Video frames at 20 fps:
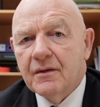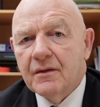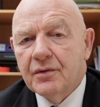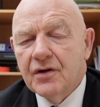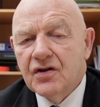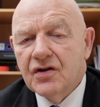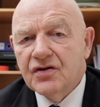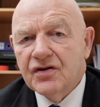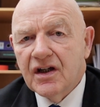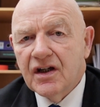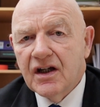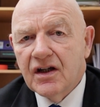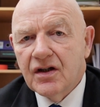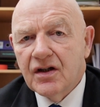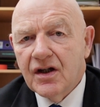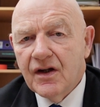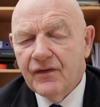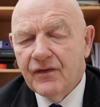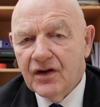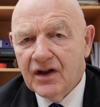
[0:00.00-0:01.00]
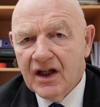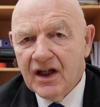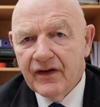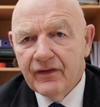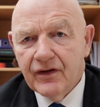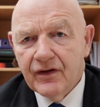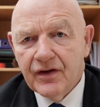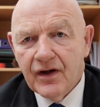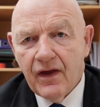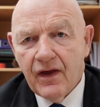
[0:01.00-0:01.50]
appreciate if you
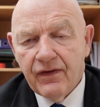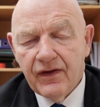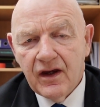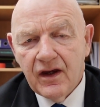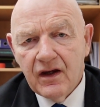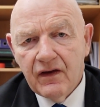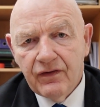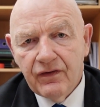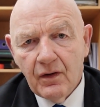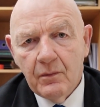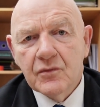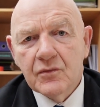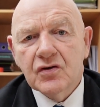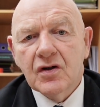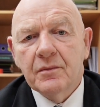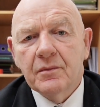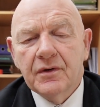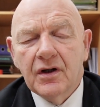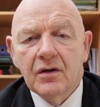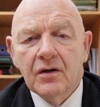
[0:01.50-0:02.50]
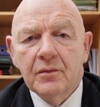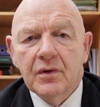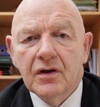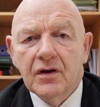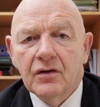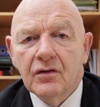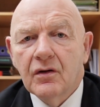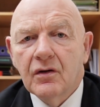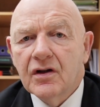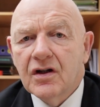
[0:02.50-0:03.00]
gave it the thumbs up down
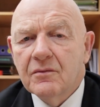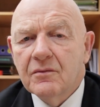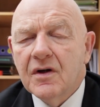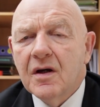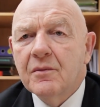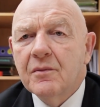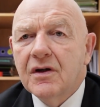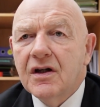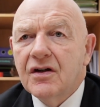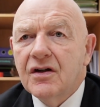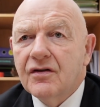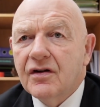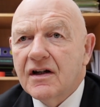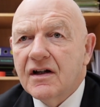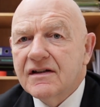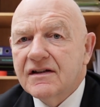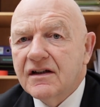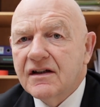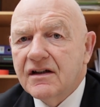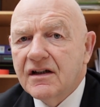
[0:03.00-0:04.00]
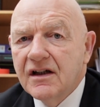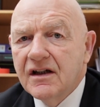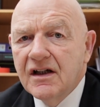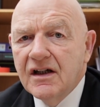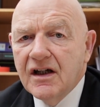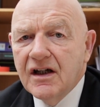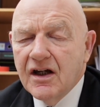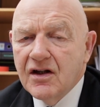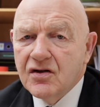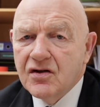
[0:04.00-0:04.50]
below, and you may be interested
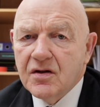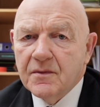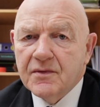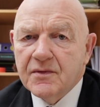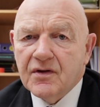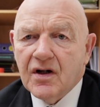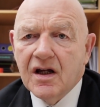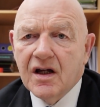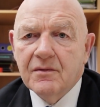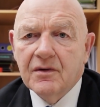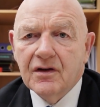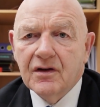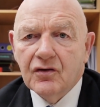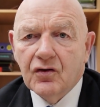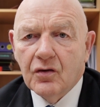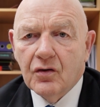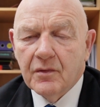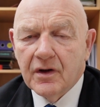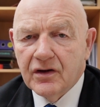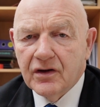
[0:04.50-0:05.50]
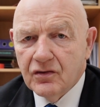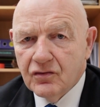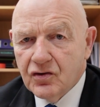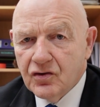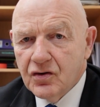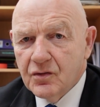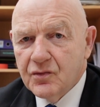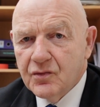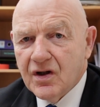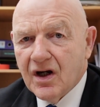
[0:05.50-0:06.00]
in subscribing to my
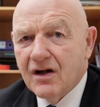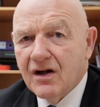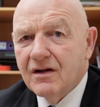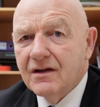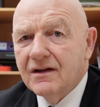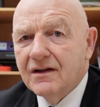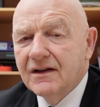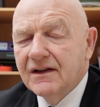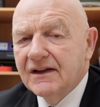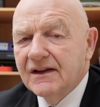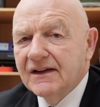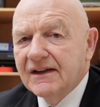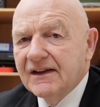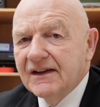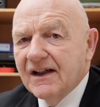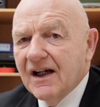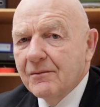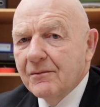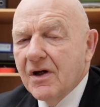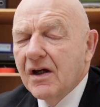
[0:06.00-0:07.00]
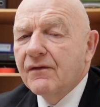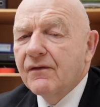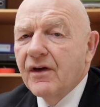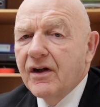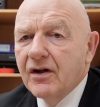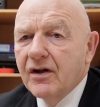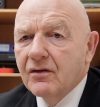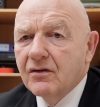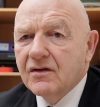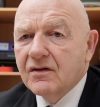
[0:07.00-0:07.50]
YouTube channel. I make
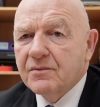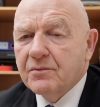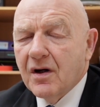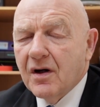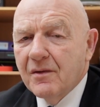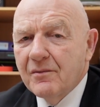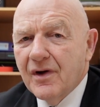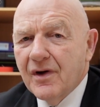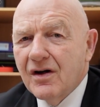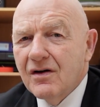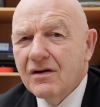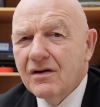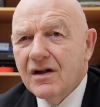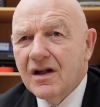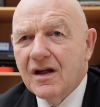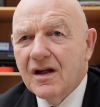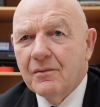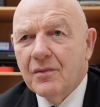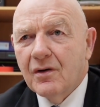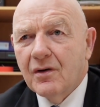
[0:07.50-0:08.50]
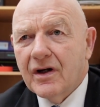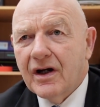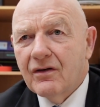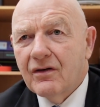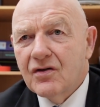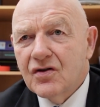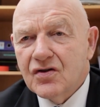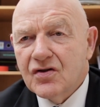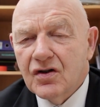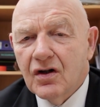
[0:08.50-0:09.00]
videos primarily about
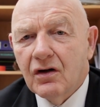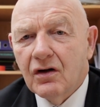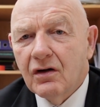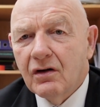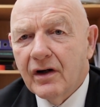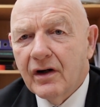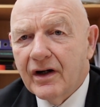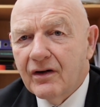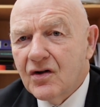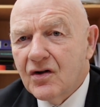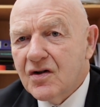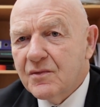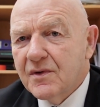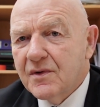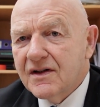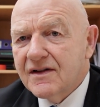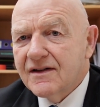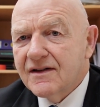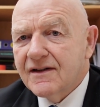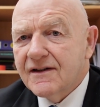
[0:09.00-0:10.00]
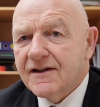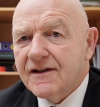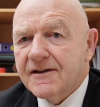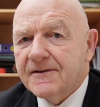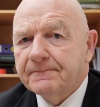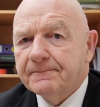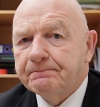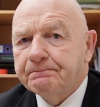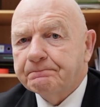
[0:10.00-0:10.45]
Irish law, Irish business,